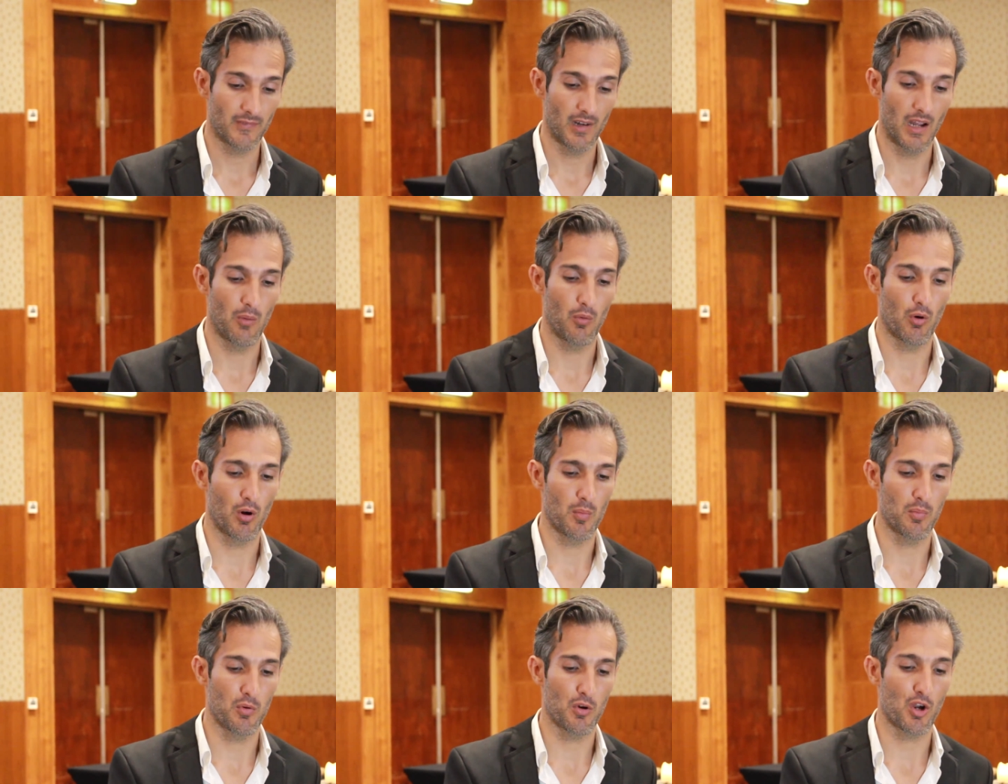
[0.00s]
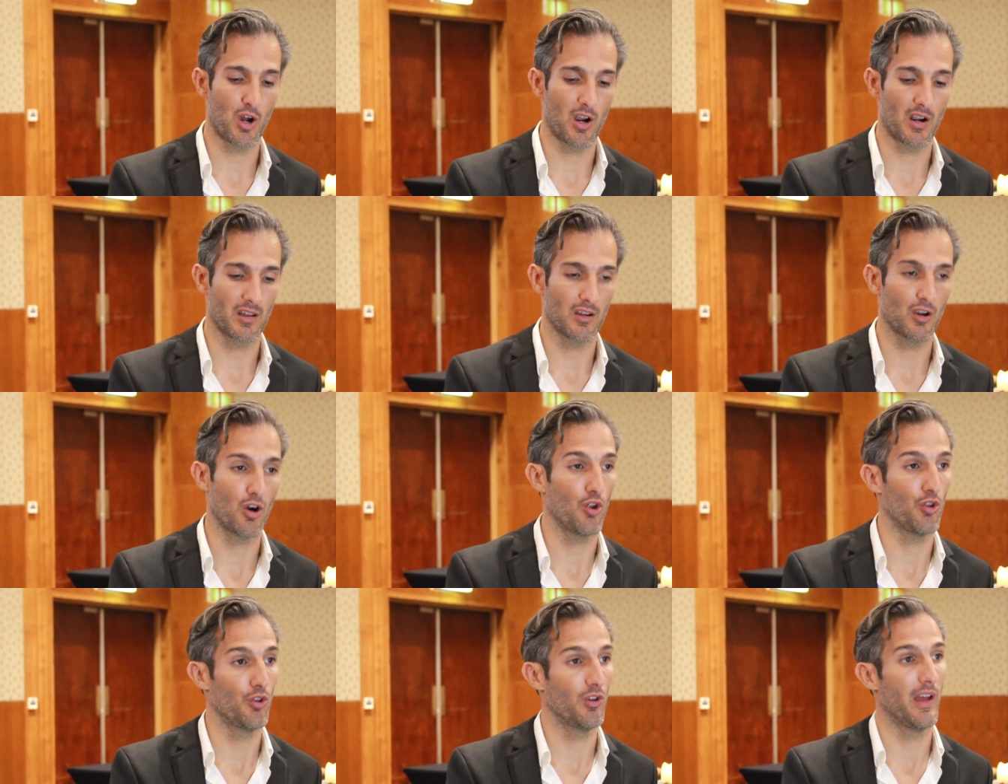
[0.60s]
I wrote a book on it
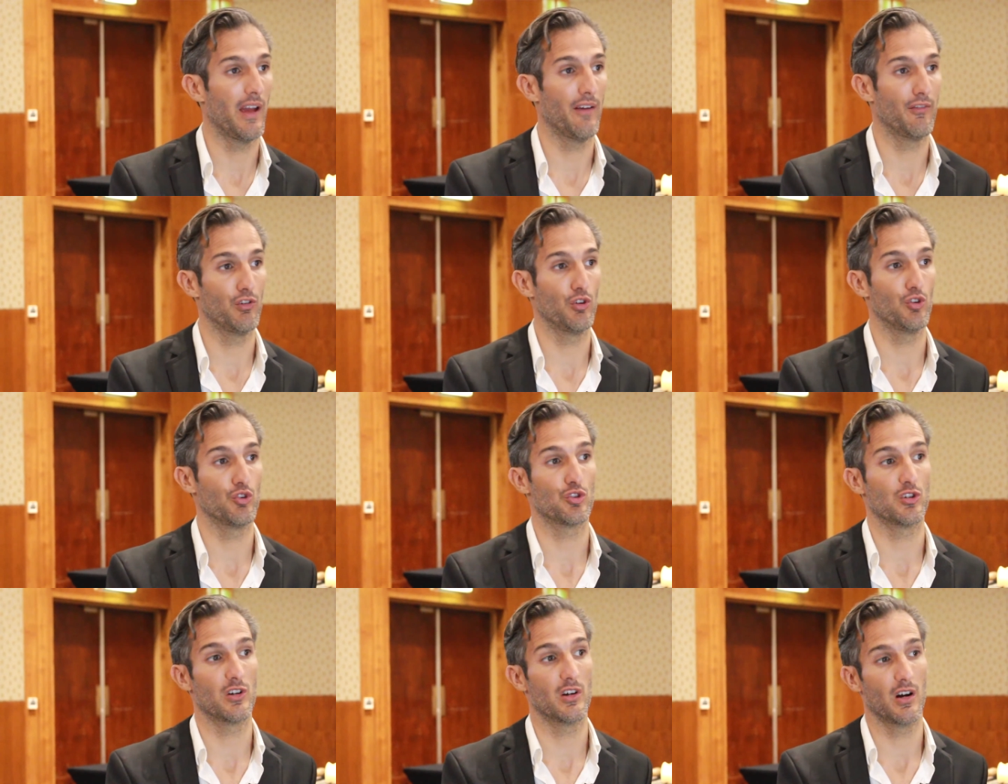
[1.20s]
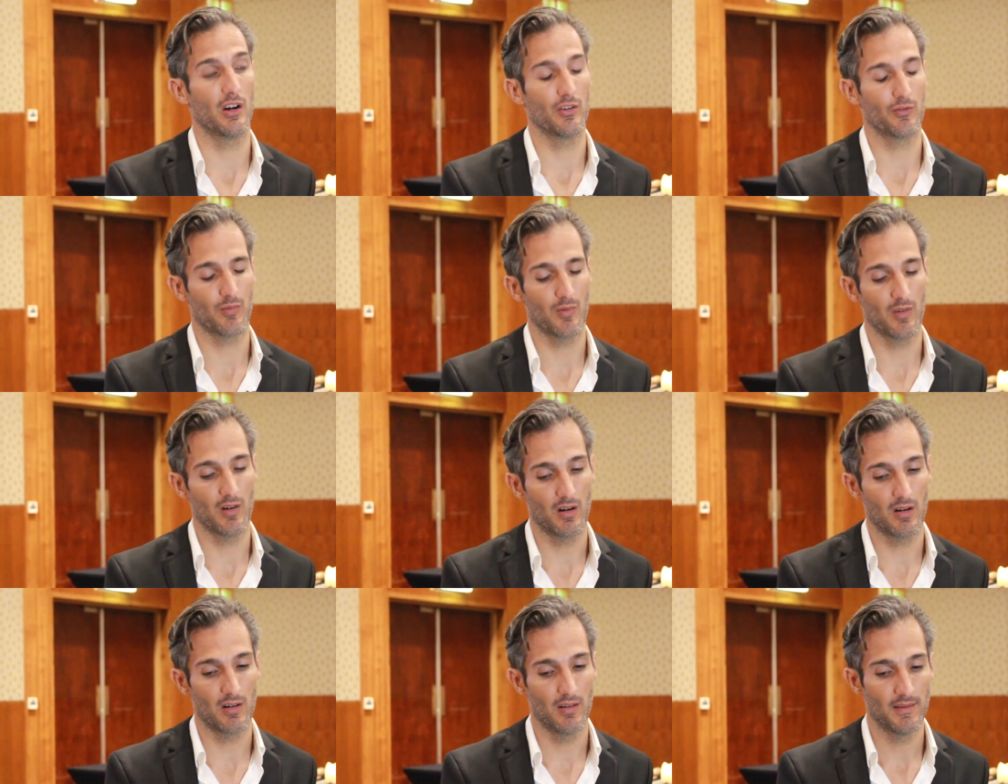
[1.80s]
called Evolutionary
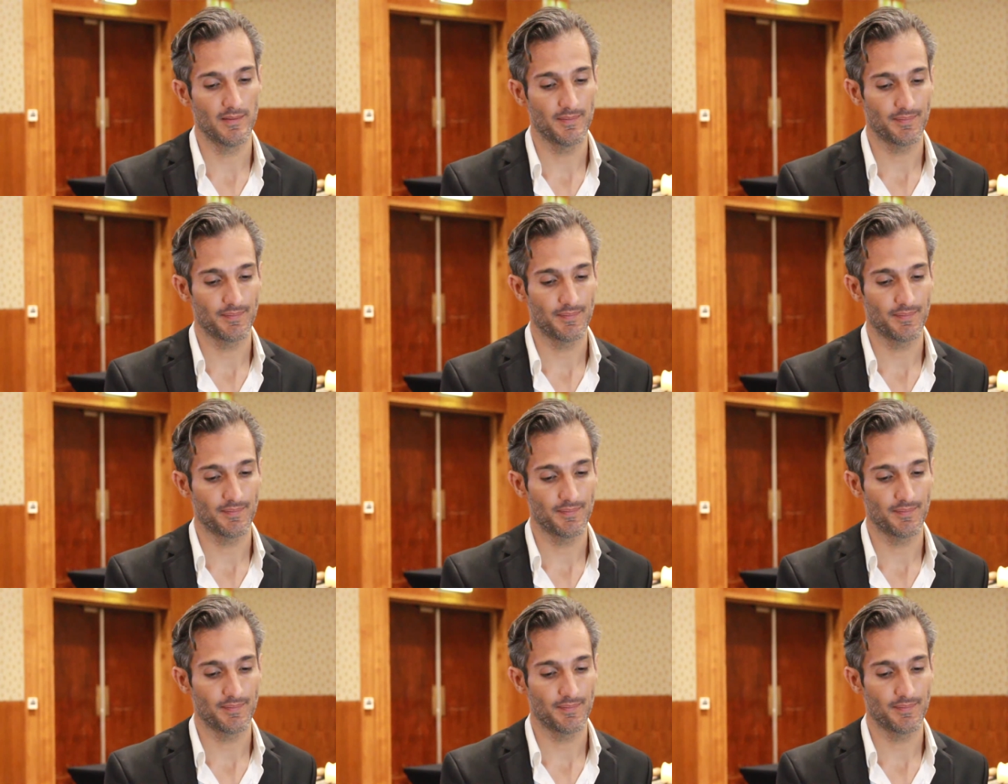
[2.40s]
Entrepreneur,